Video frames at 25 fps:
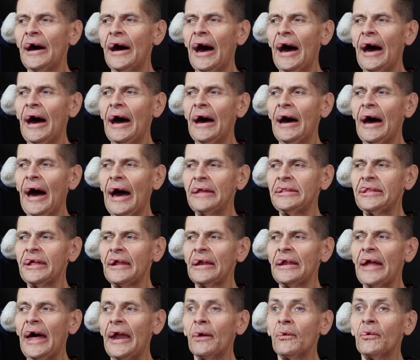I did
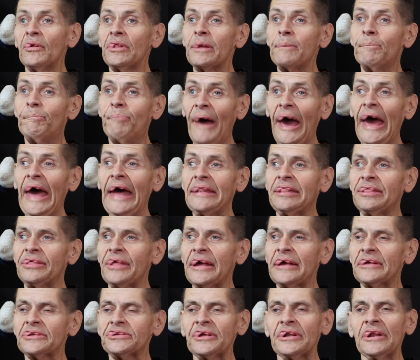a lot of really bad
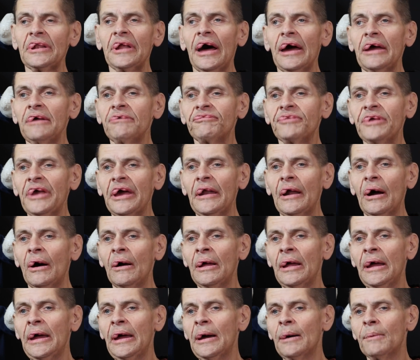things in life, you
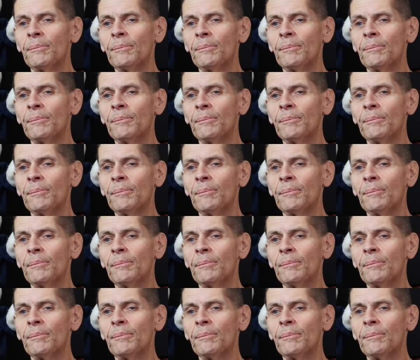know.